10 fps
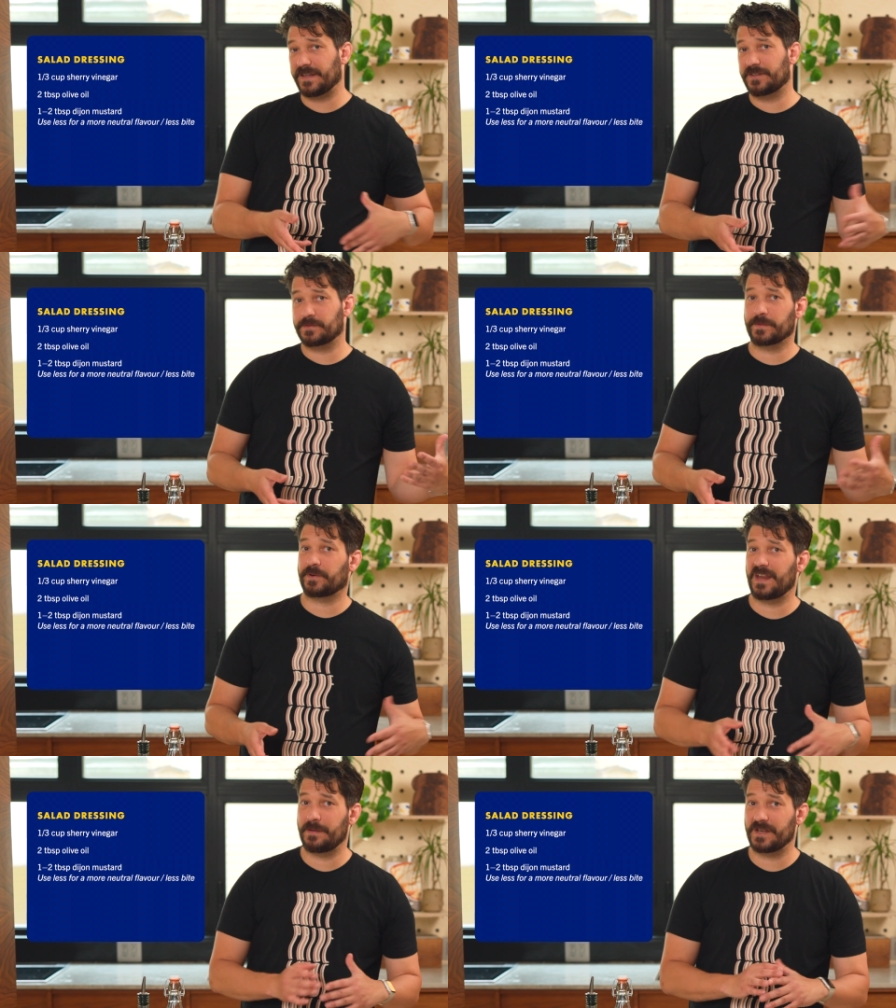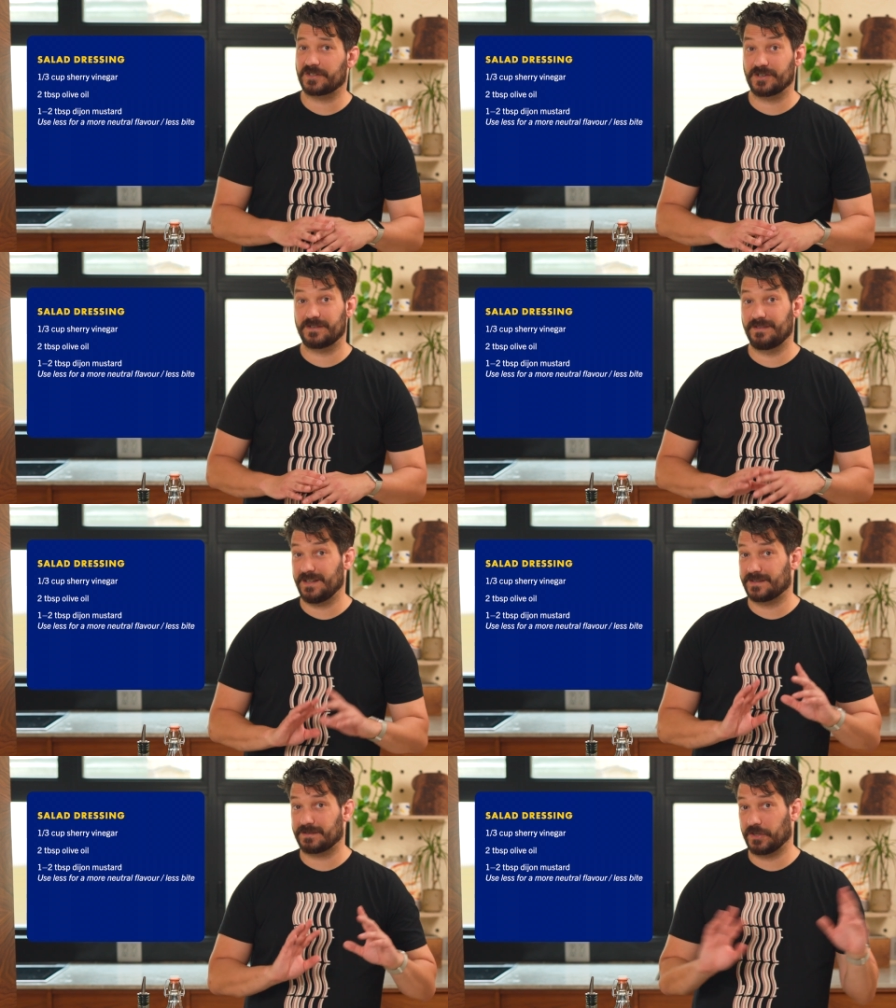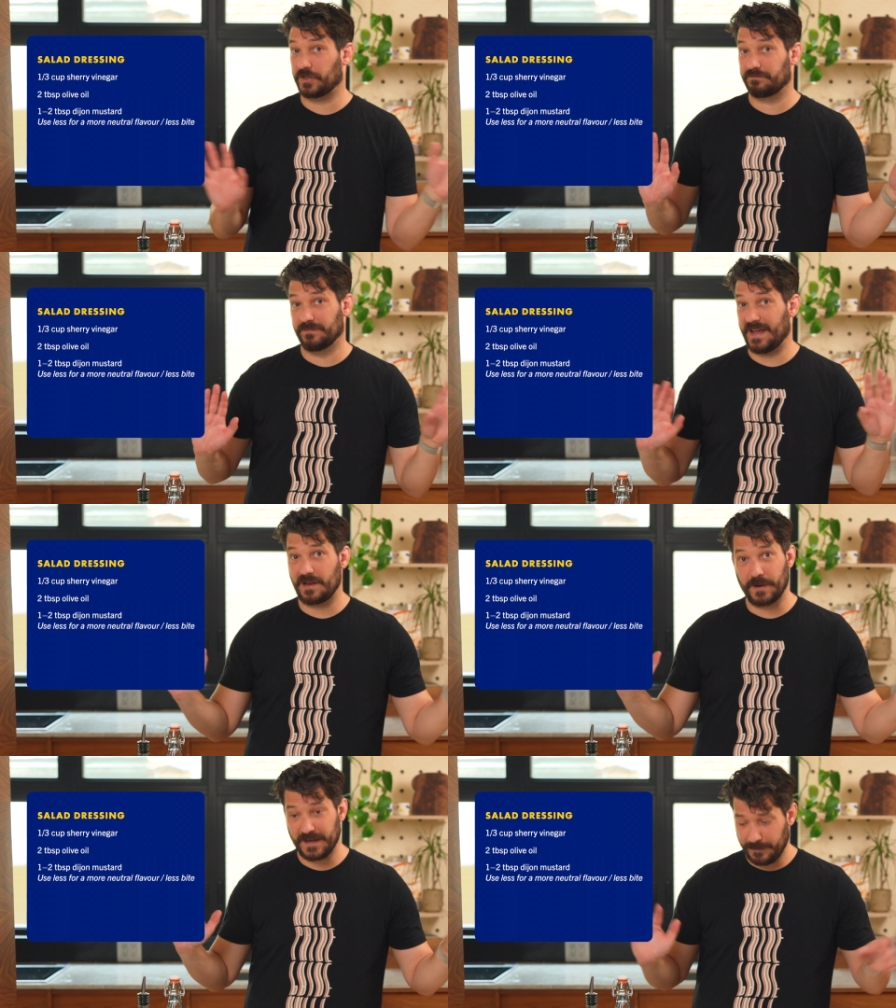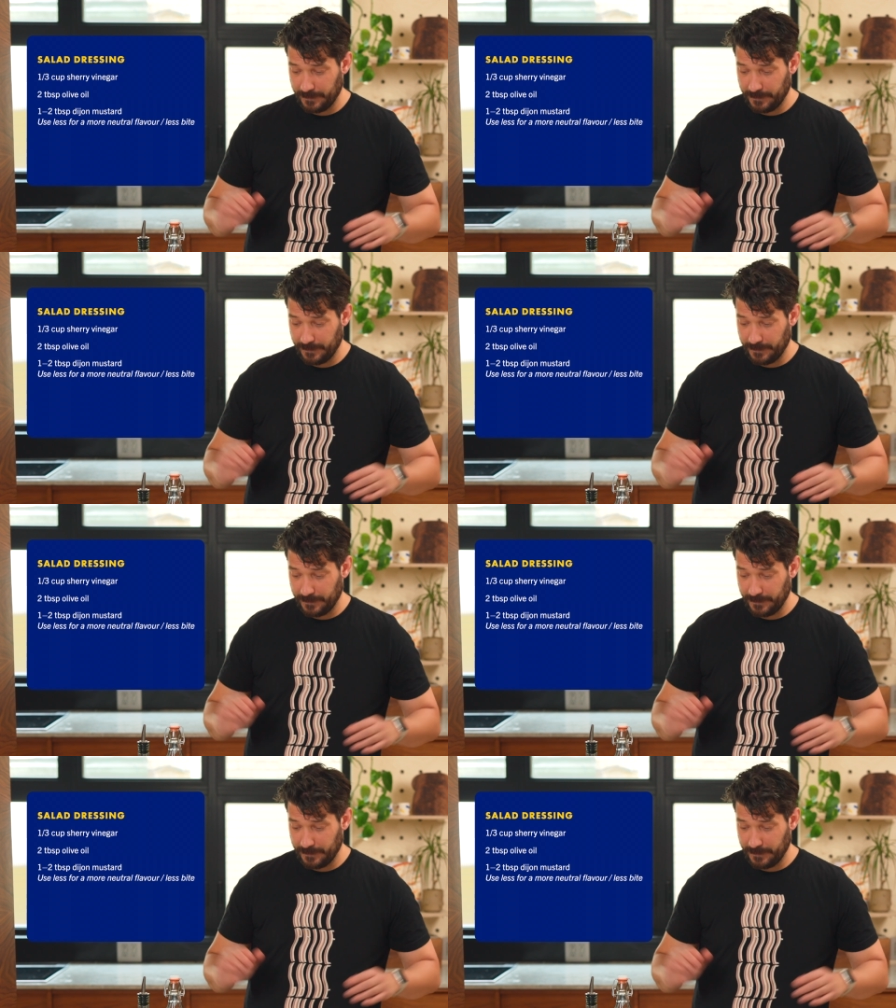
made this with grainy mustard. It's good anyway.